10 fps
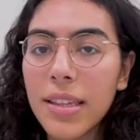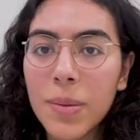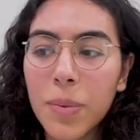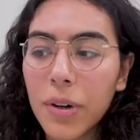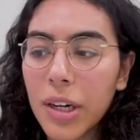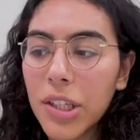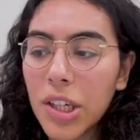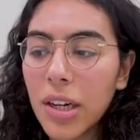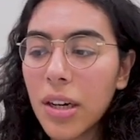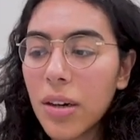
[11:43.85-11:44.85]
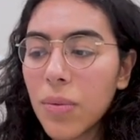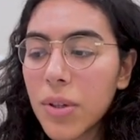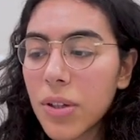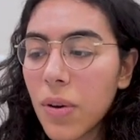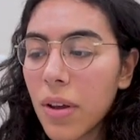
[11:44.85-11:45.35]
inspiration
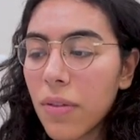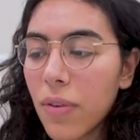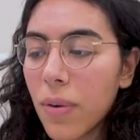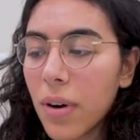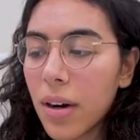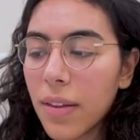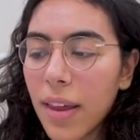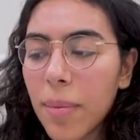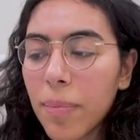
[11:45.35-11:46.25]
was going for.